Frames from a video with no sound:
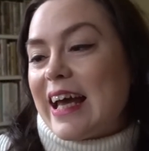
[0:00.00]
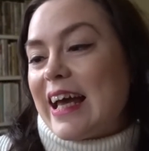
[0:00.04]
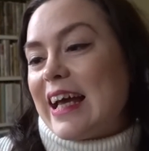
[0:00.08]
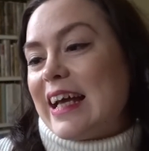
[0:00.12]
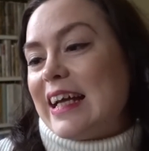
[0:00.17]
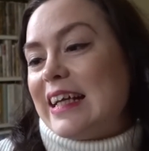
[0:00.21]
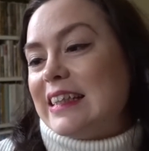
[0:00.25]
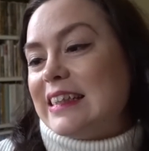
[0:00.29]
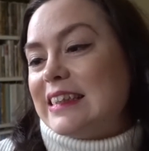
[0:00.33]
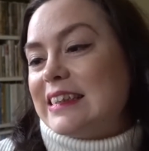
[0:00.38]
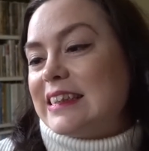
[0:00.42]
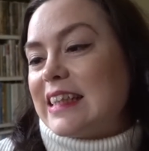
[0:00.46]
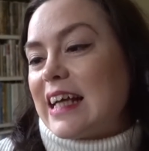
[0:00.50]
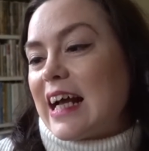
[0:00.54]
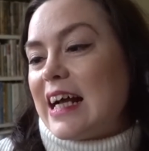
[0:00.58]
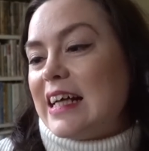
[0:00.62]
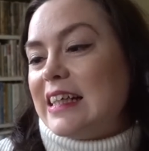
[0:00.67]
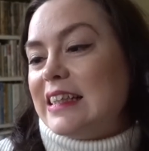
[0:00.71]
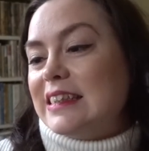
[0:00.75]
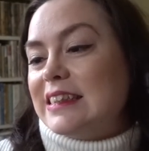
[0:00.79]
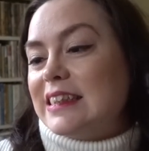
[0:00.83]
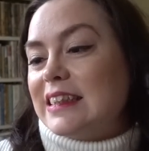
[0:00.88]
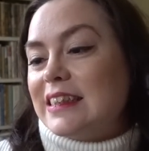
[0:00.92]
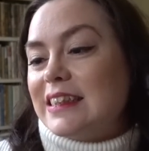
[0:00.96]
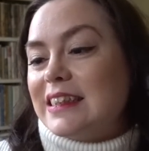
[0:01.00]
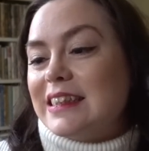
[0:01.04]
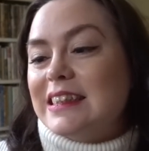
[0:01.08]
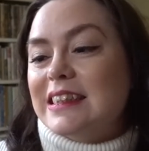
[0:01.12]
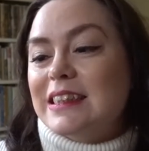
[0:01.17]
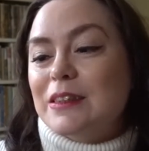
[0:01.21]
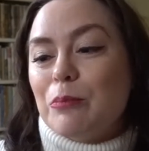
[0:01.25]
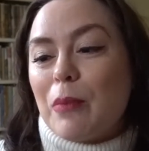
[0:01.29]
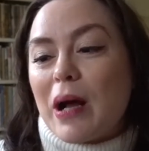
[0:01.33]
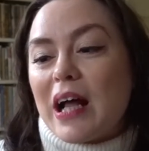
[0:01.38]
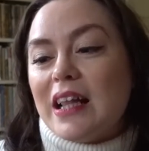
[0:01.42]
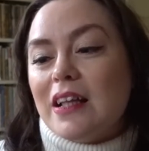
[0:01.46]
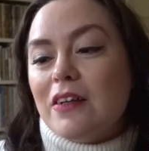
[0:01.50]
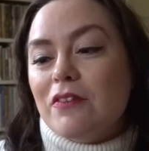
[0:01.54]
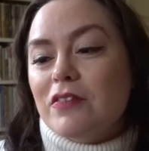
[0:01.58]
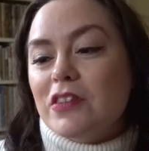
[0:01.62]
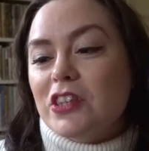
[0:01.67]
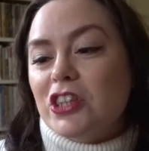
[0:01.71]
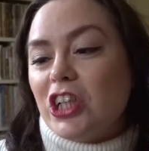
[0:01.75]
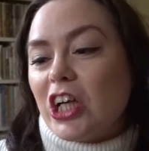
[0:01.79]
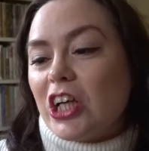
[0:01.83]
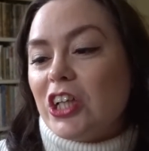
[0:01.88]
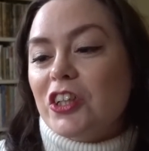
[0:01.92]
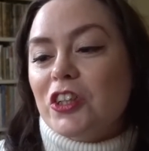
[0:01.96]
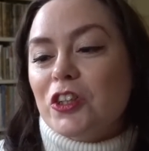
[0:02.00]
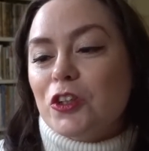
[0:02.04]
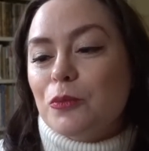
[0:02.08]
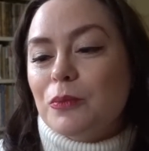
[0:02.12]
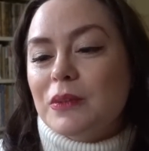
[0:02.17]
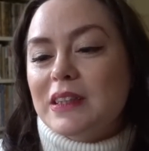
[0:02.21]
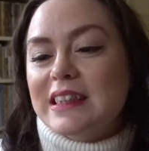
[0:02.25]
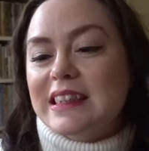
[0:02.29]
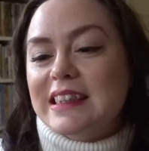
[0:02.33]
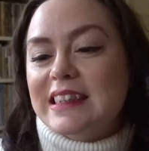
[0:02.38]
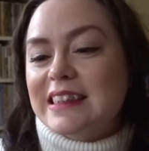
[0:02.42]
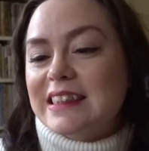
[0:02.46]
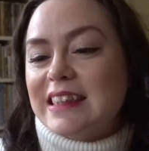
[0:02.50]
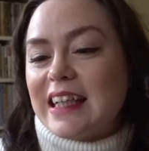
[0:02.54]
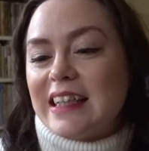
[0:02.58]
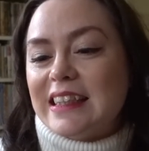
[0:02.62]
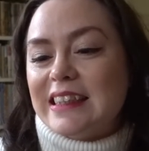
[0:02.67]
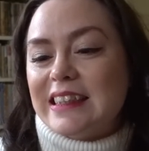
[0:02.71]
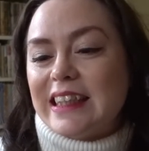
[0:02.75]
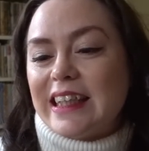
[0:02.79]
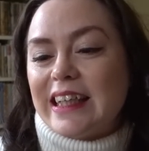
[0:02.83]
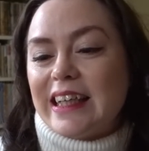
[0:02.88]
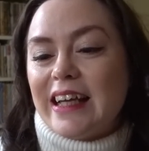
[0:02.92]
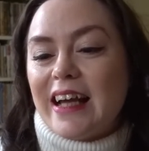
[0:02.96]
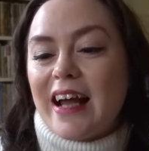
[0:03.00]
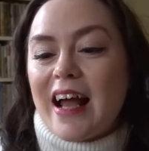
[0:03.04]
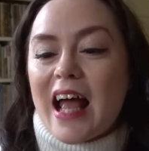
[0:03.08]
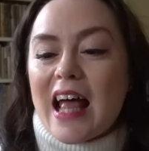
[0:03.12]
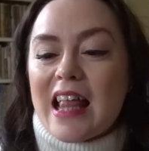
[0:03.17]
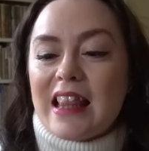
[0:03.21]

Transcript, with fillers: it says, the smell of a gentleman's study,